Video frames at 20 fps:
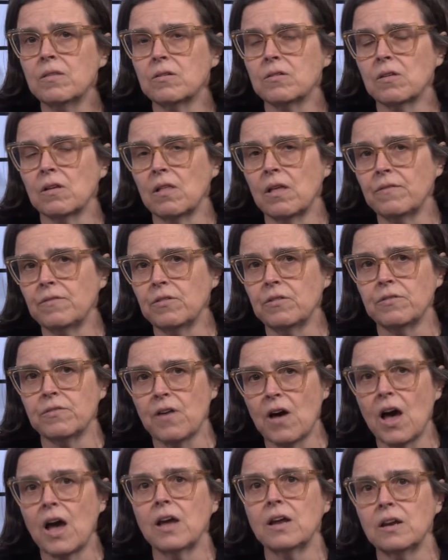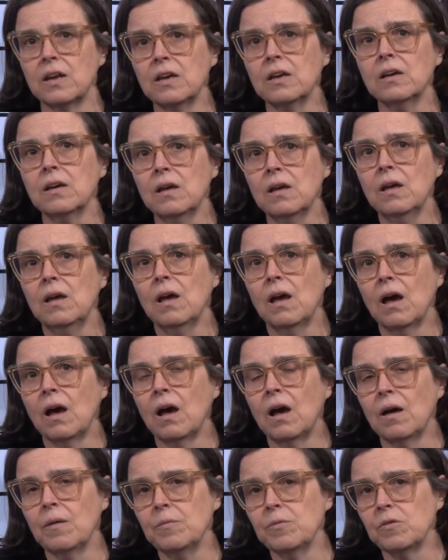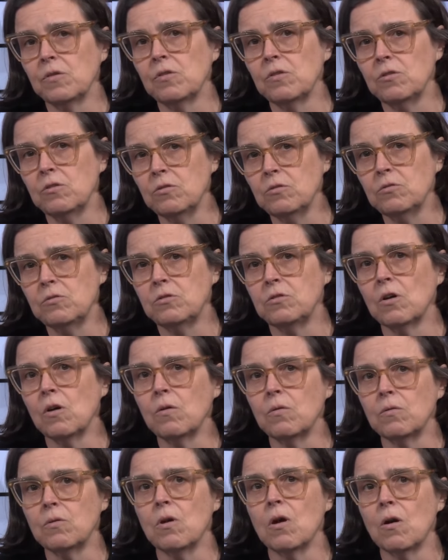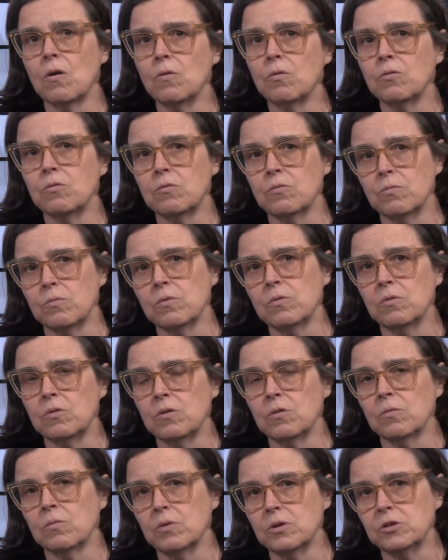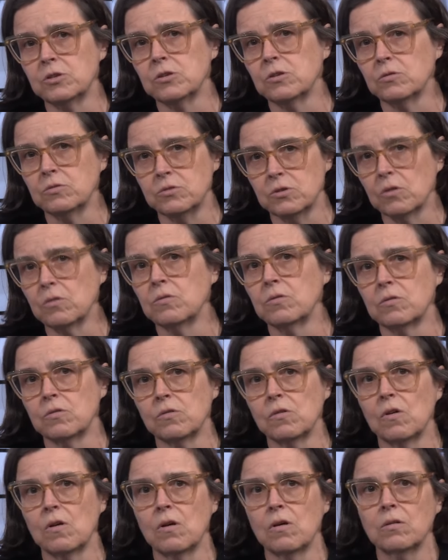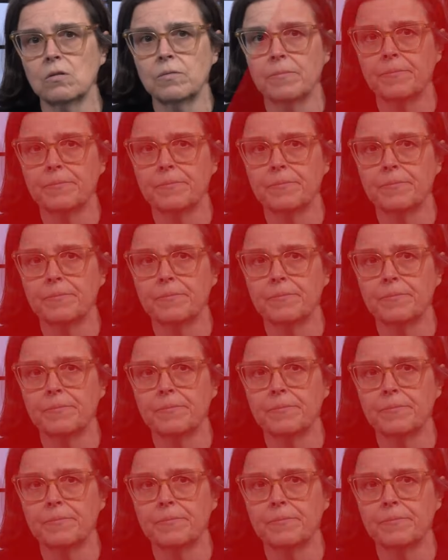There's a level of hiding, so that you don't know who the original donors are.